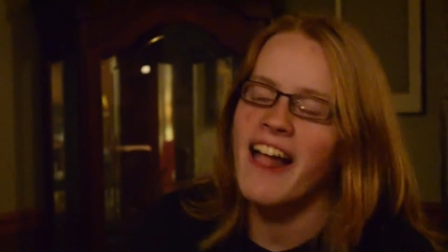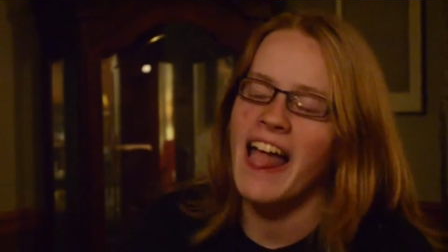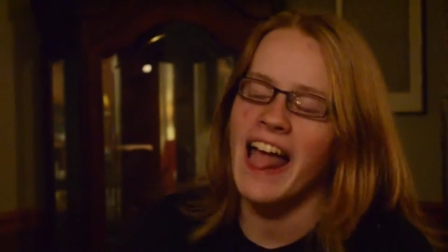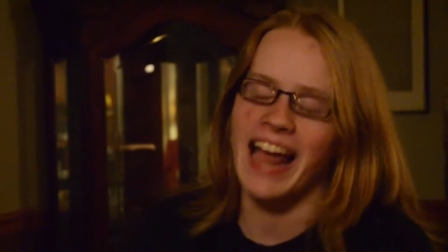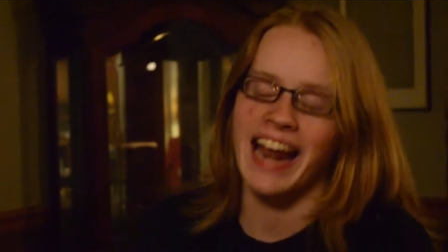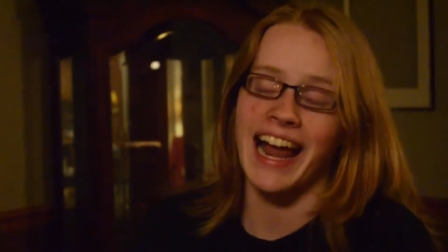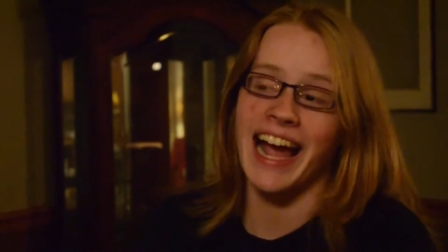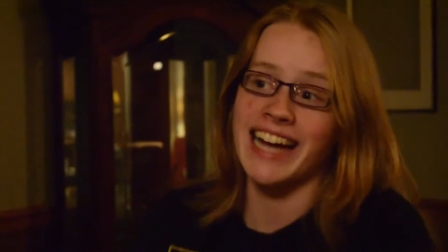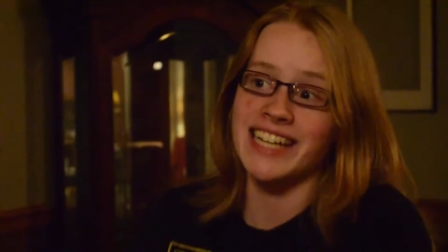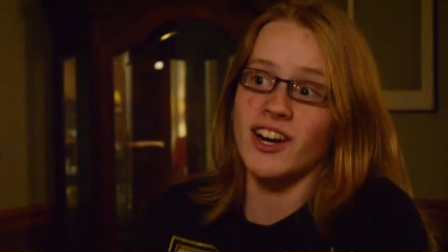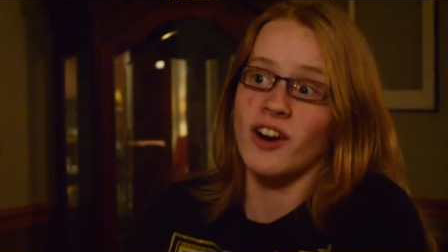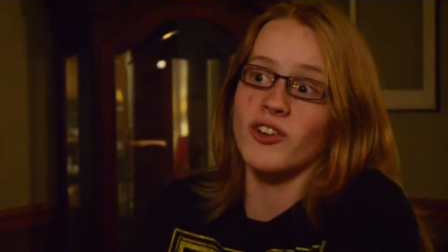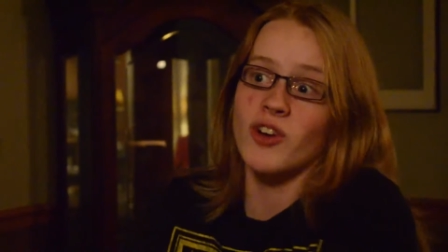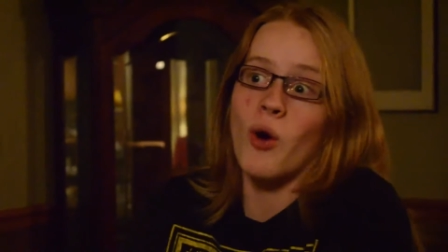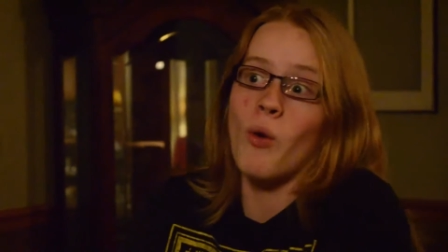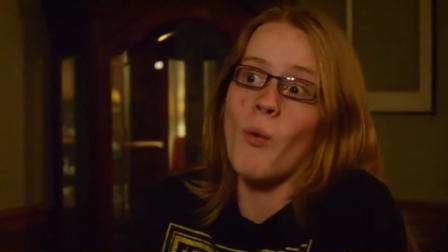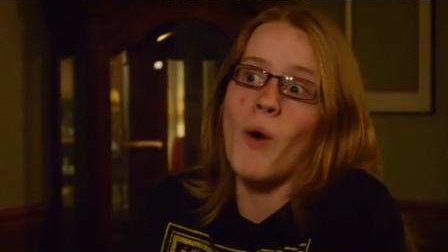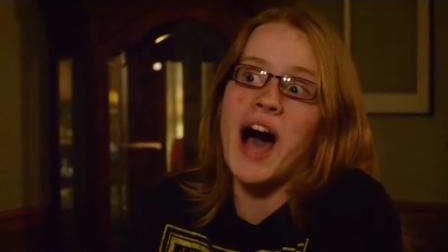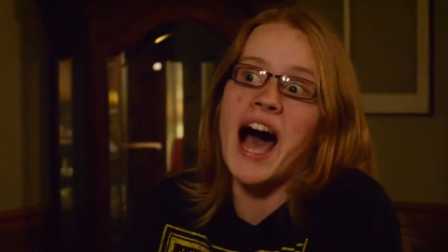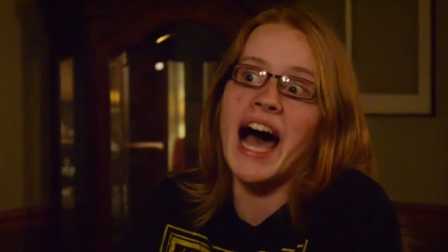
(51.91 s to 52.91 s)
And I don't
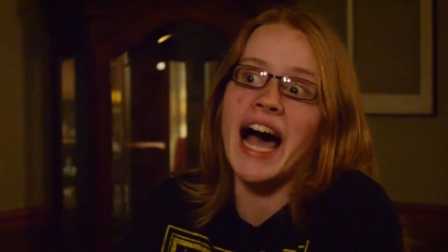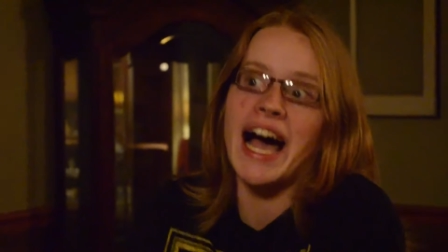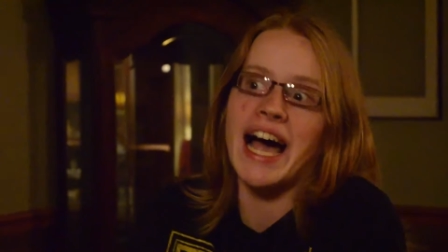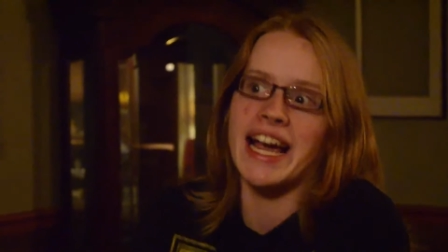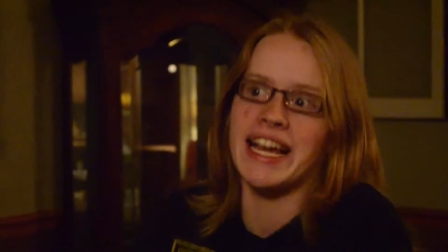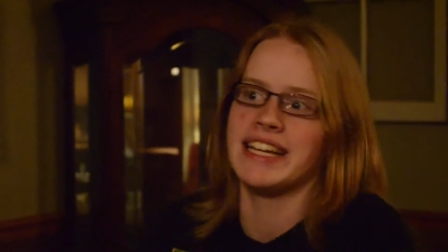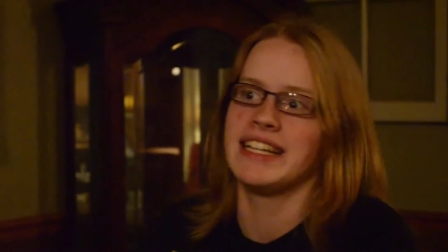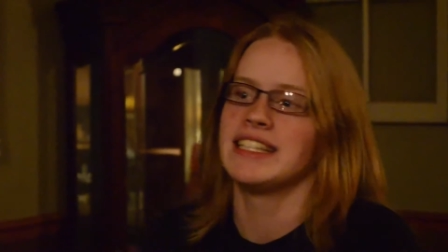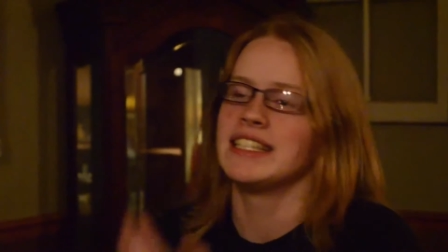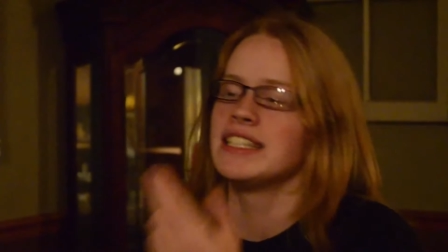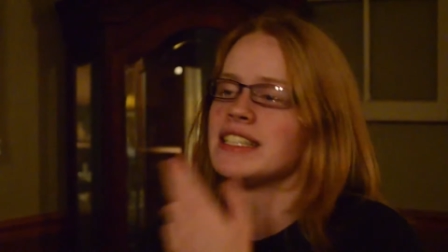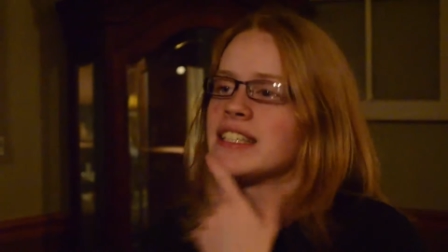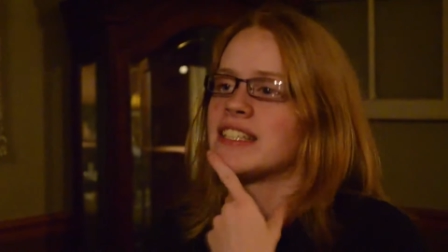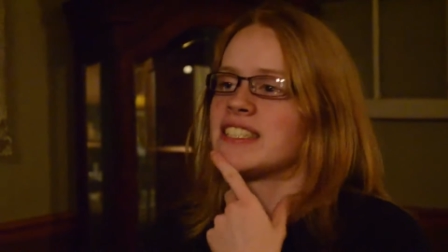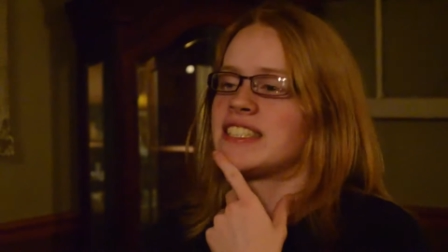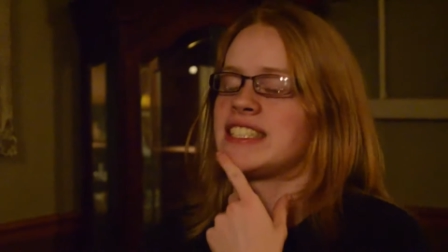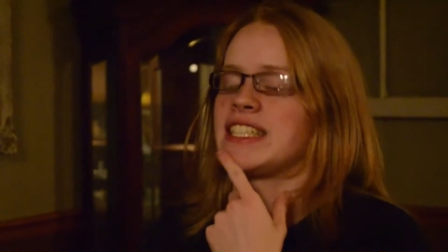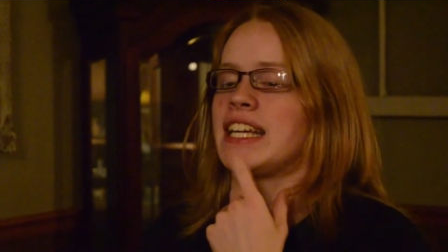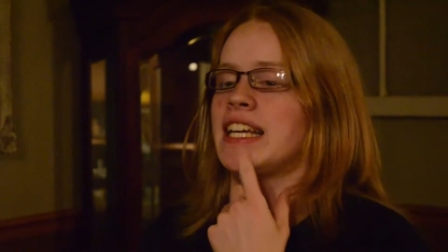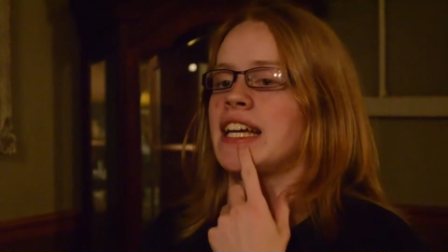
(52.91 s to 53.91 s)
know why, you
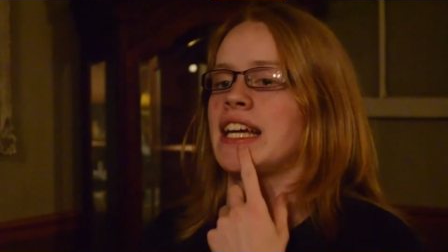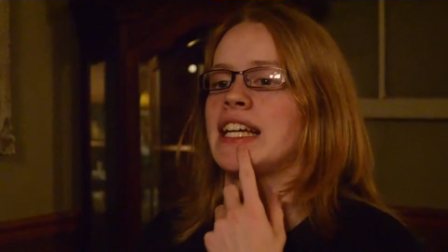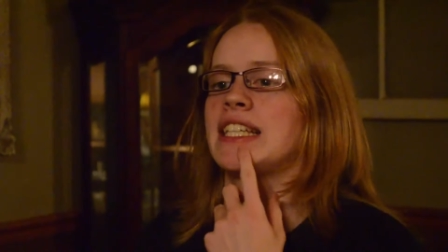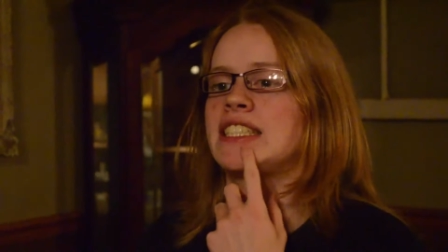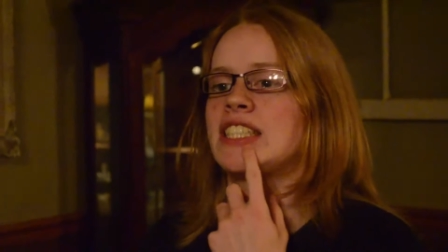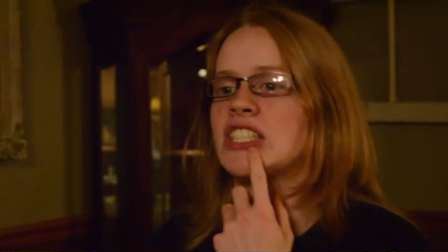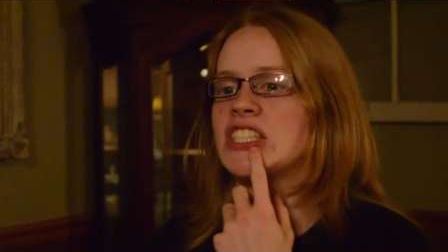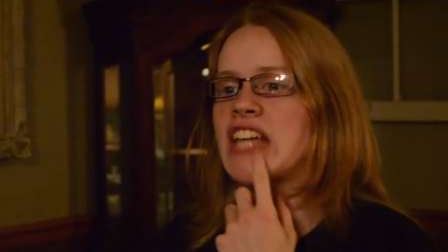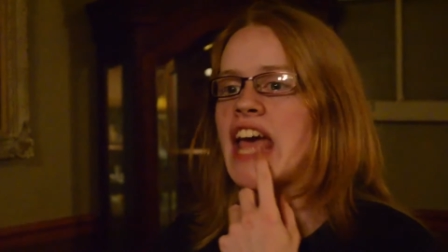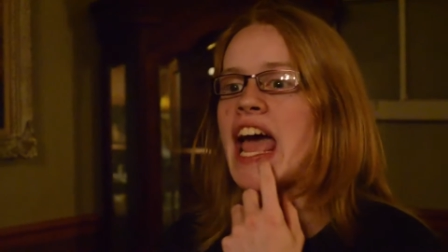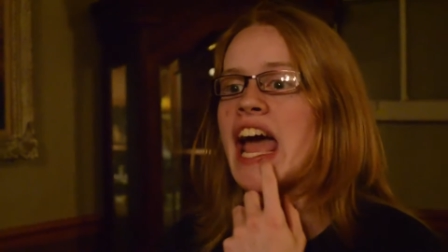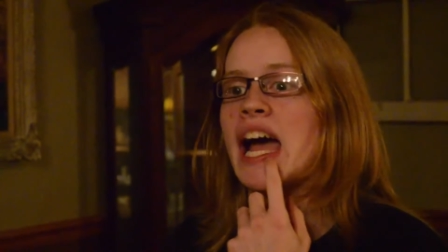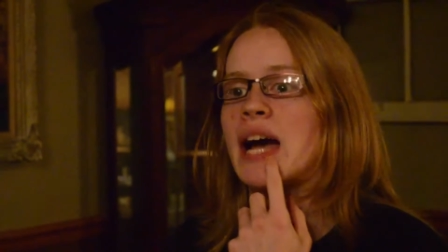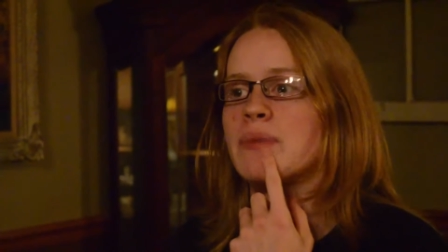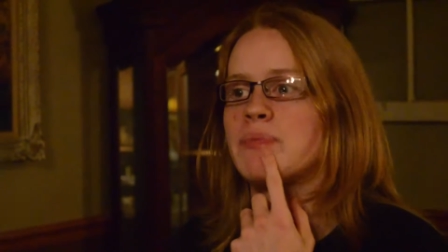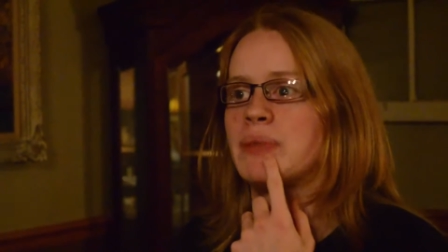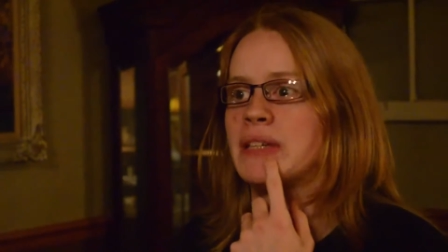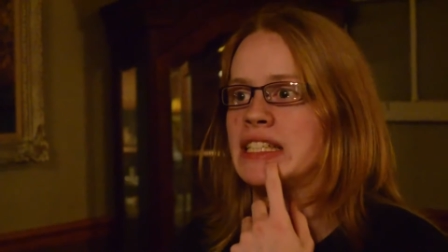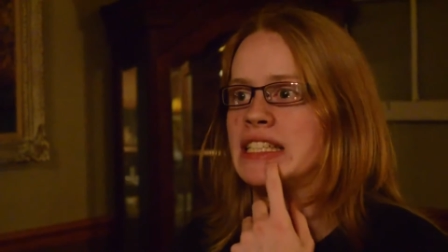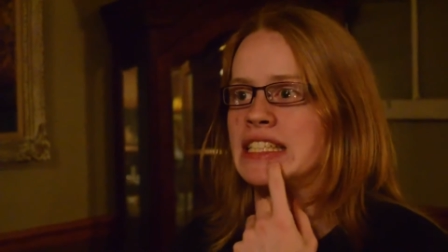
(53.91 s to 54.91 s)
see, it just
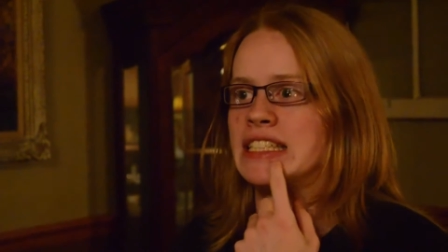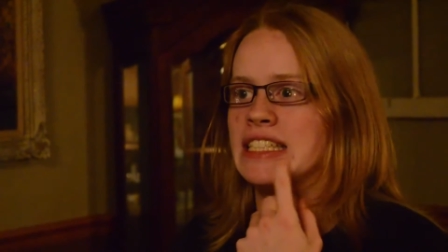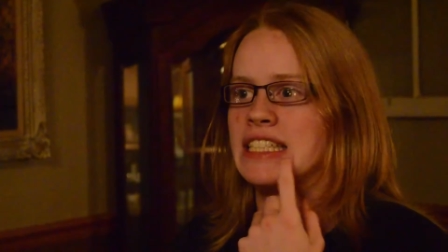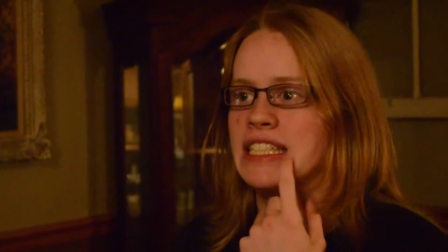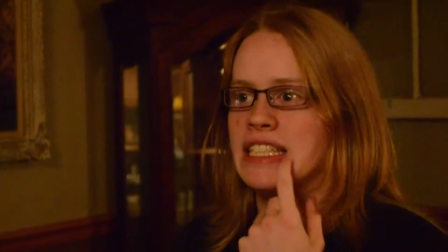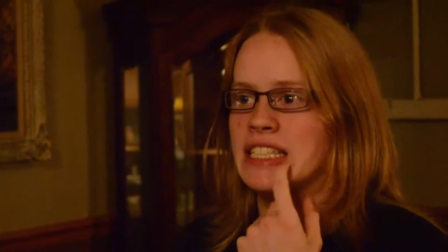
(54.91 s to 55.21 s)
happened,